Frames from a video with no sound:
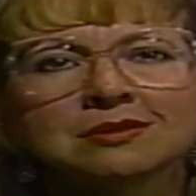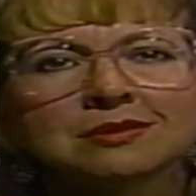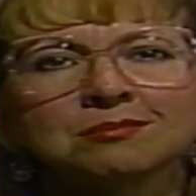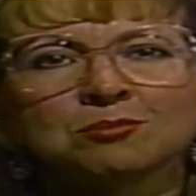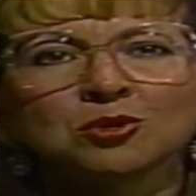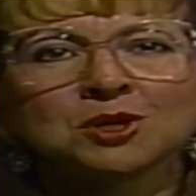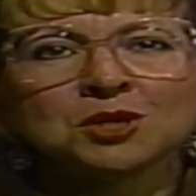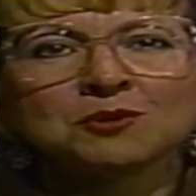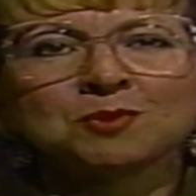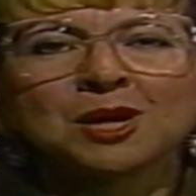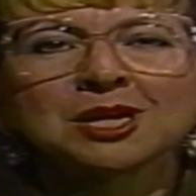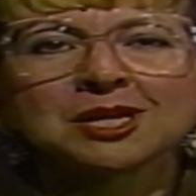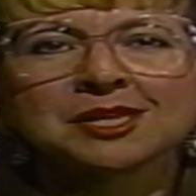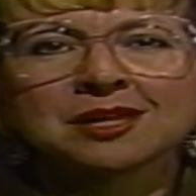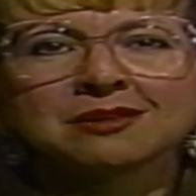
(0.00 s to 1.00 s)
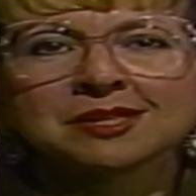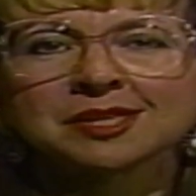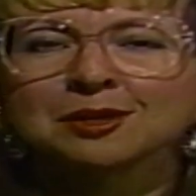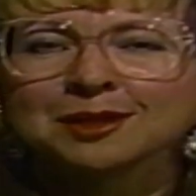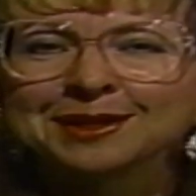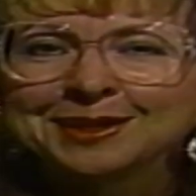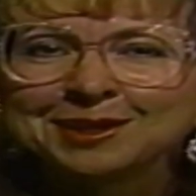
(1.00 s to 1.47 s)
British bikes that
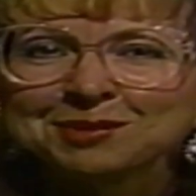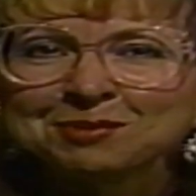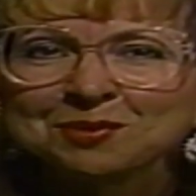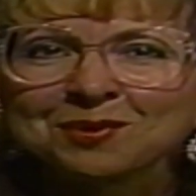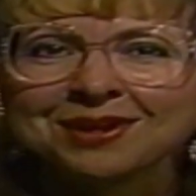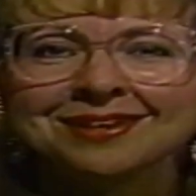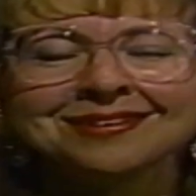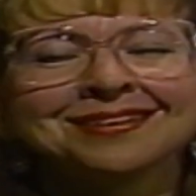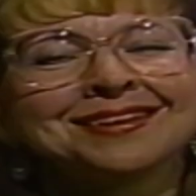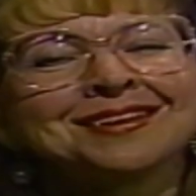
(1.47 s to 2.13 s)
still seem to be running.